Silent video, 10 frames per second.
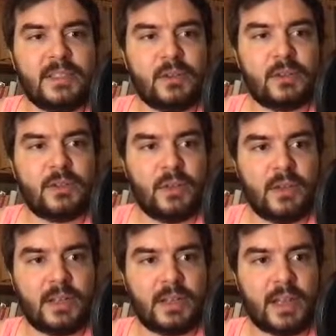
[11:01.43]
also
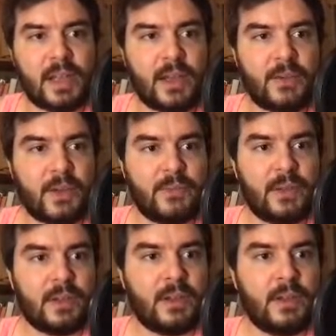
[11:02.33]
like, I, I
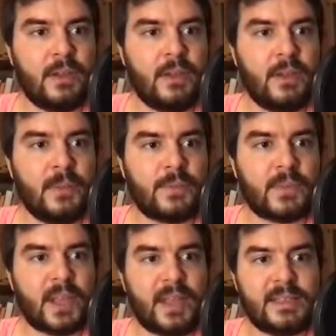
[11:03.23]
think
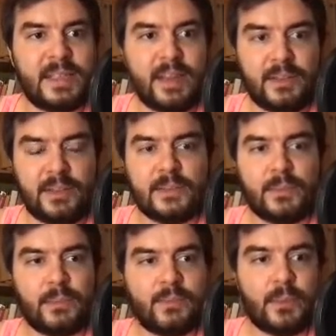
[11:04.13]
I extended this
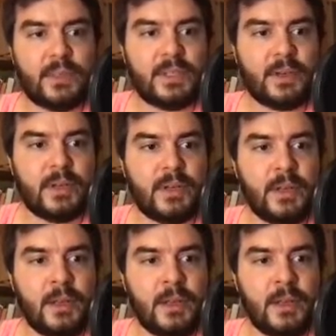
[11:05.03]
from, from this one here.